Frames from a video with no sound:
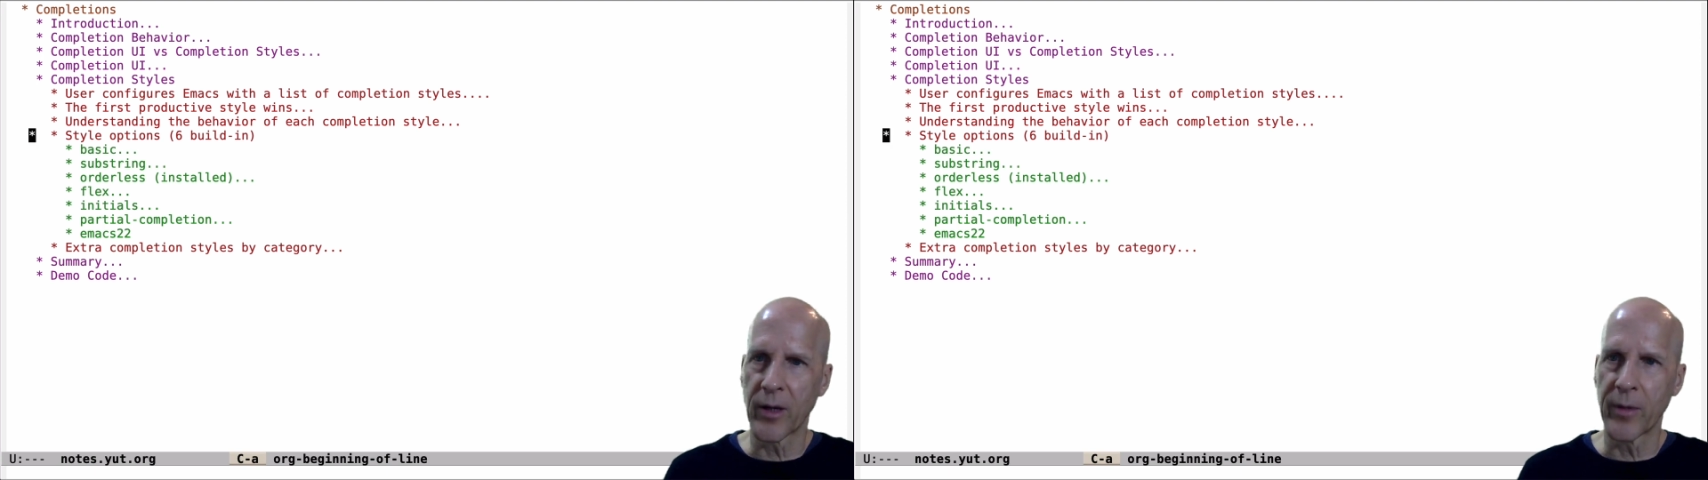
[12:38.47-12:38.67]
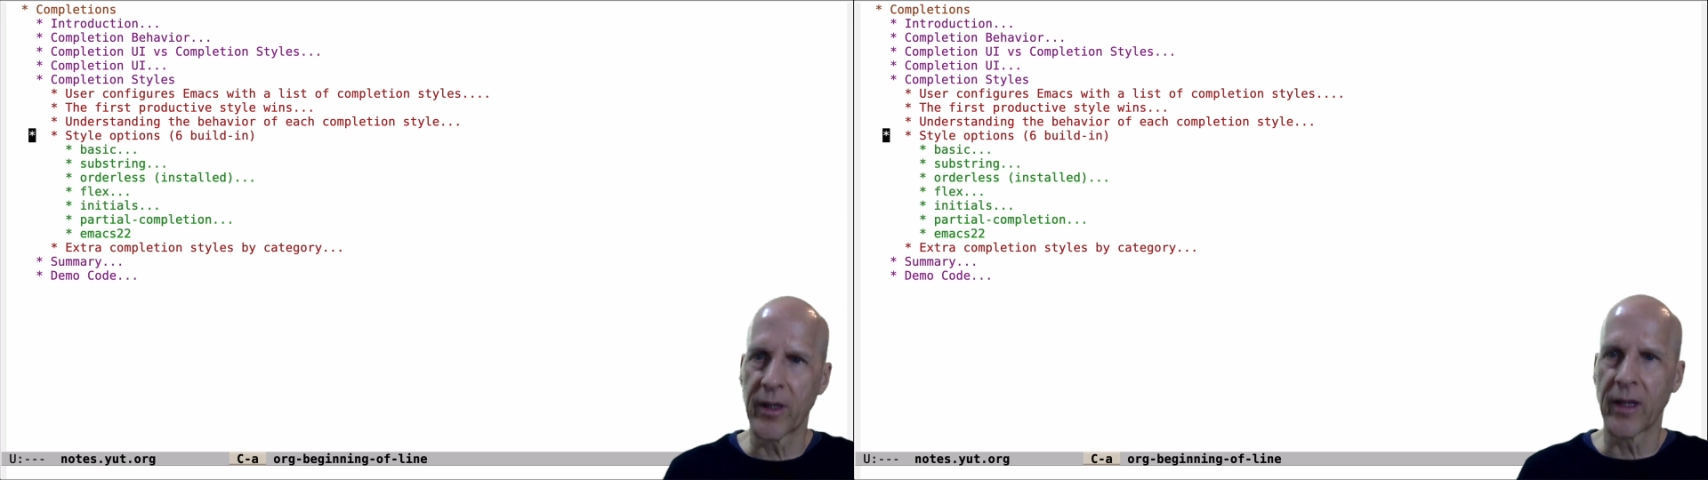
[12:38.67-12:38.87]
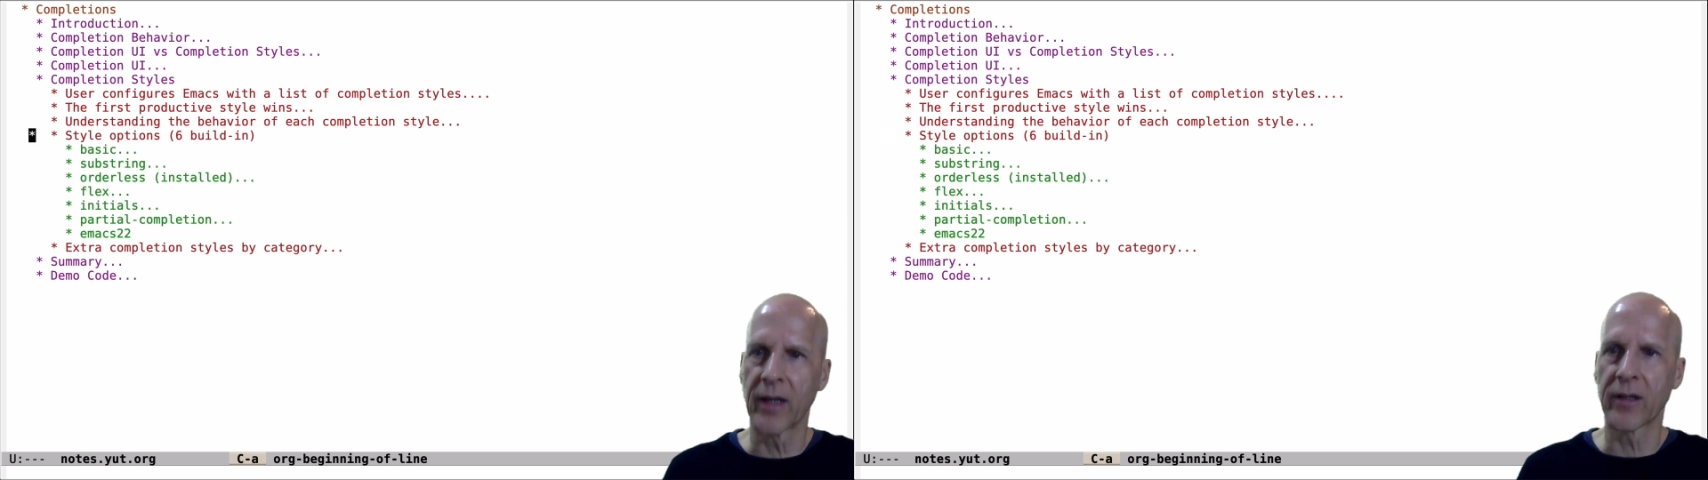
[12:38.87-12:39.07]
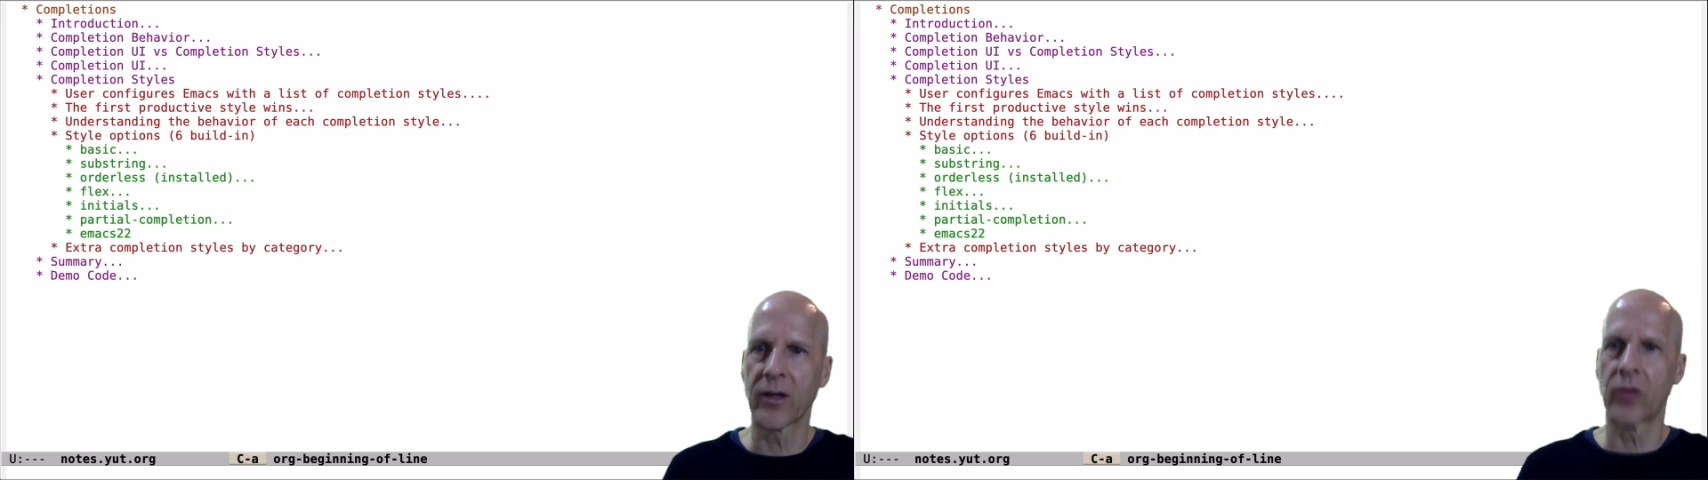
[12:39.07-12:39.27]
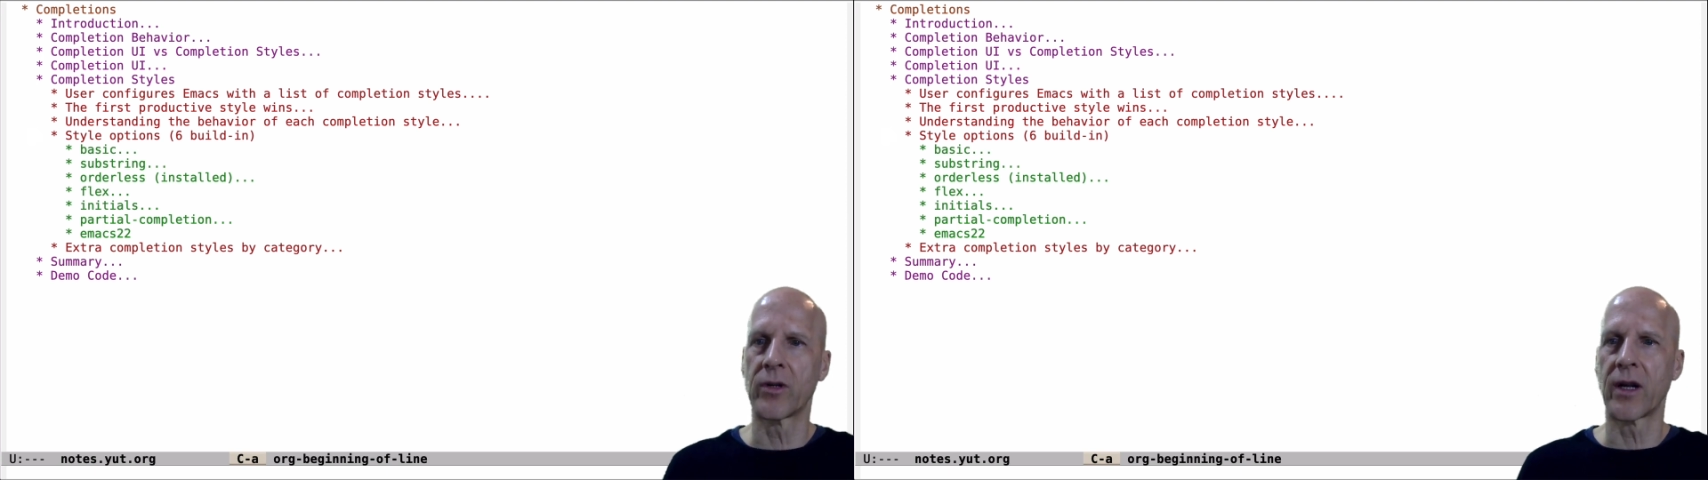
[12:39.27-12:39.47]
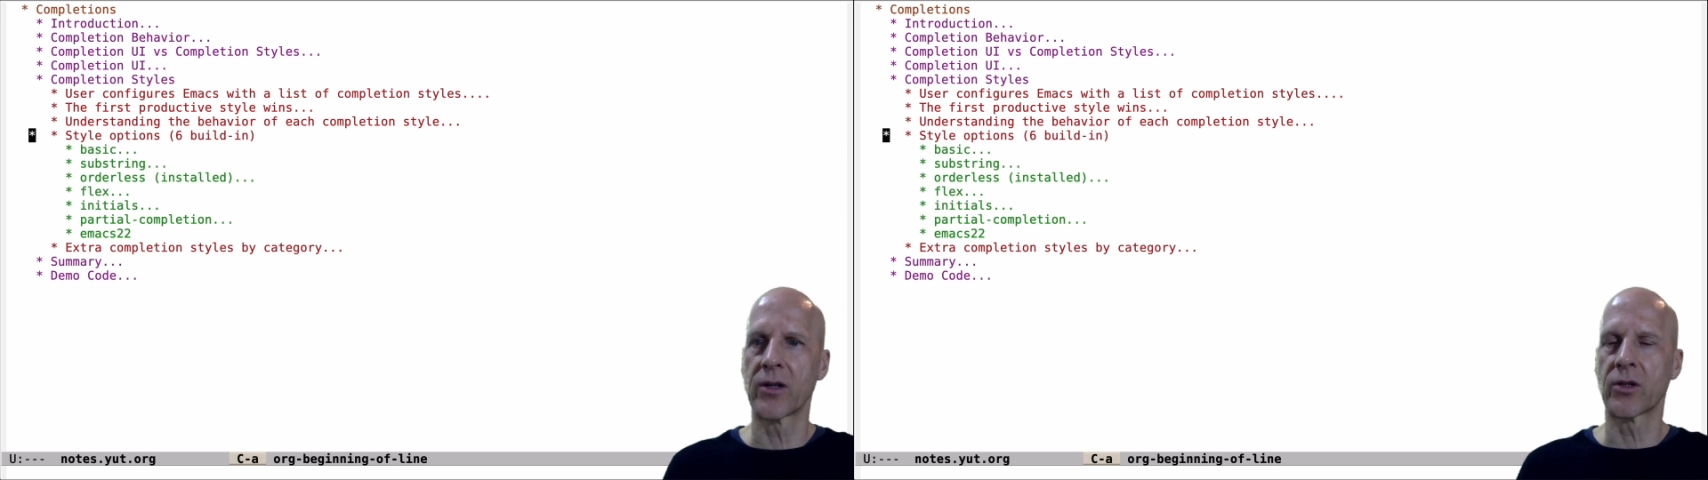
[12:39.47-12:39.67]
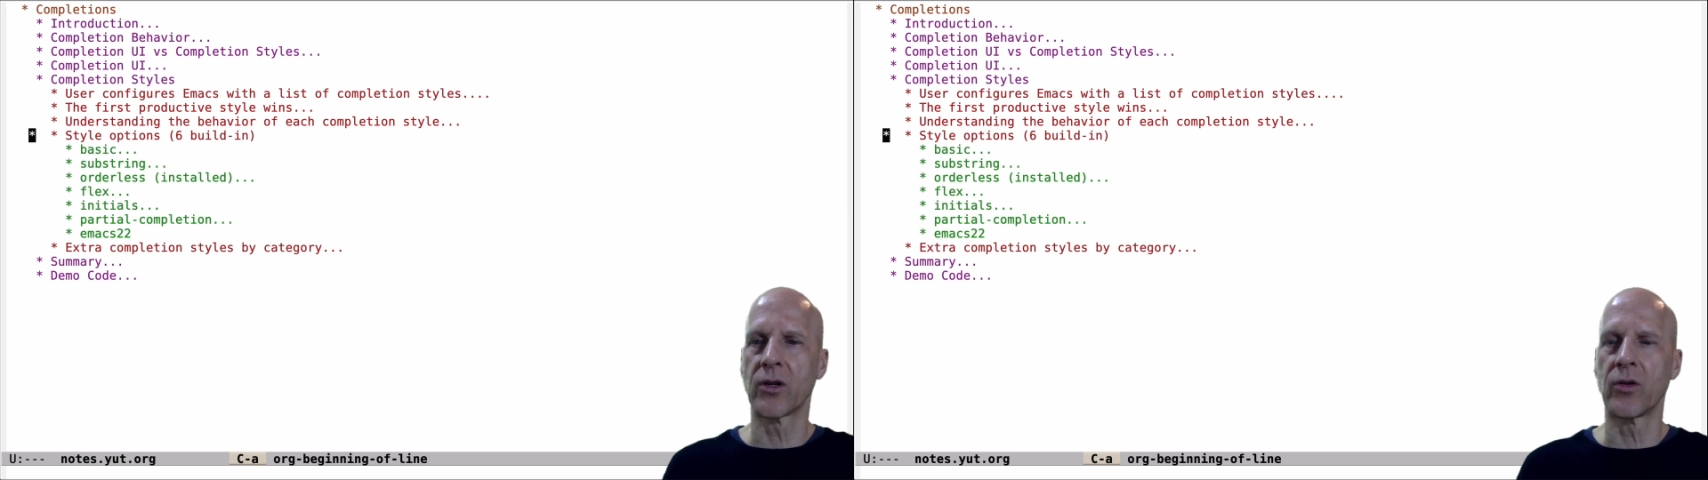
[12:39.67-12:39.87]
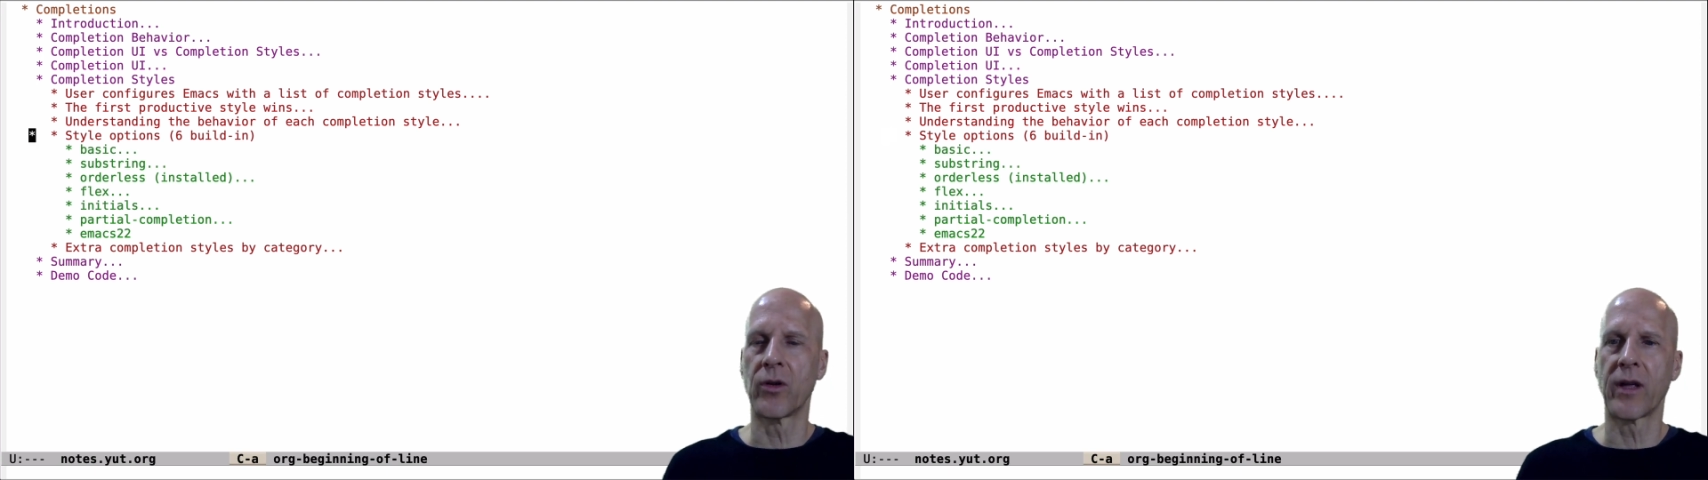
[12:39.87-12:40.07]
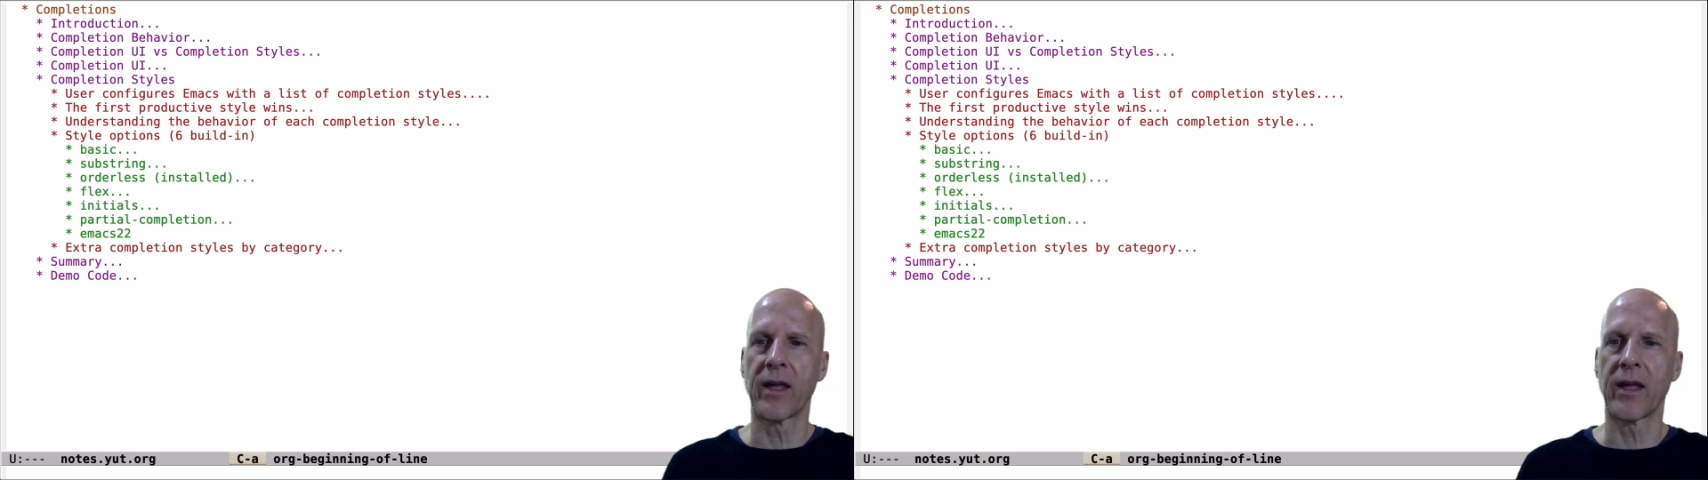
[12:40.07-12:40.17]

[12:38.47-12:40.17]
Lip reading: them into that code that I showed